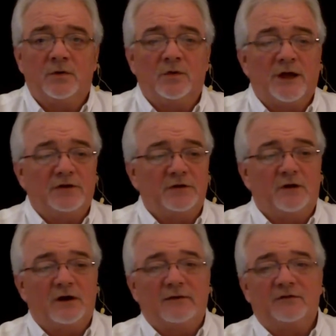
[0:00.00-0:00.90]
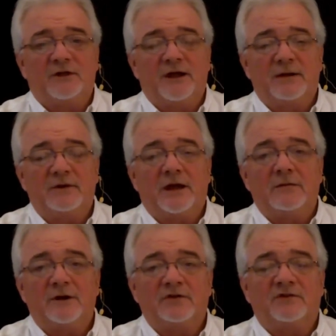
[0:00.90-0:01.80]
Well, not too long after that, it
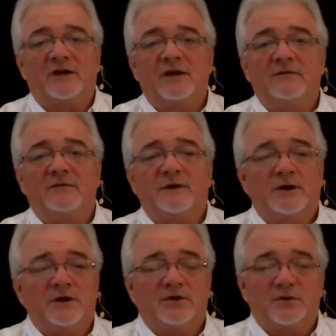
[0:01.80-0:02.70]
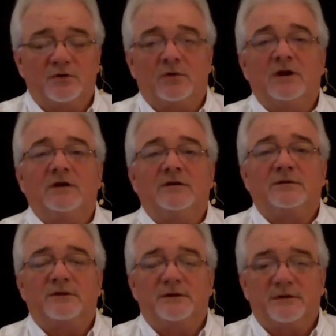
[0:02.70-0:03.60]
became unsafe to greet
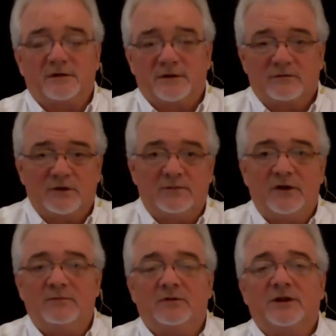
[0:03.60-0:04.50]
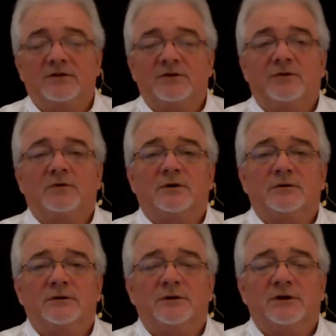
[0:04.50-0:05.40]
the delivery people at the door.
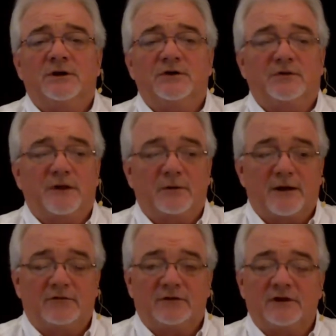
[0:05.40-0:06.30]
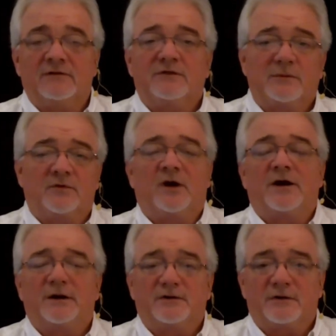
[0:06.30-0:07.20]
So they would have to leave their
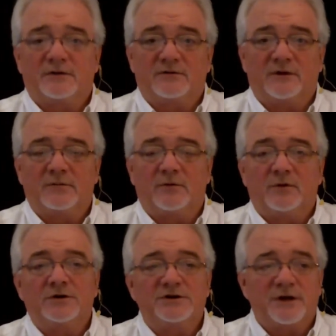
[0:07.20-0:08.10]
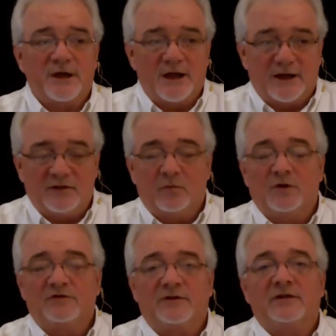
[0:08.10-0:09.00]
products on the front porch, and then
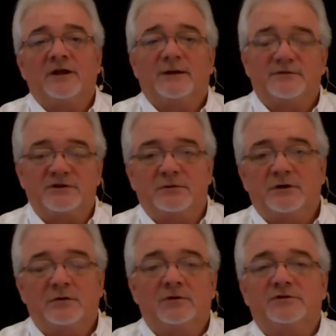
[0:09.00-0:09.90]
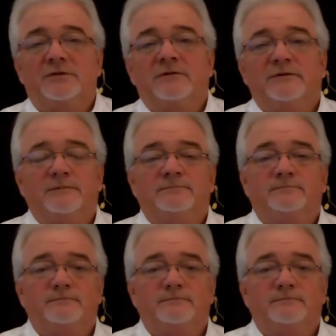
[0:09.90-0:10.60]
once they left, she would go retrieve them.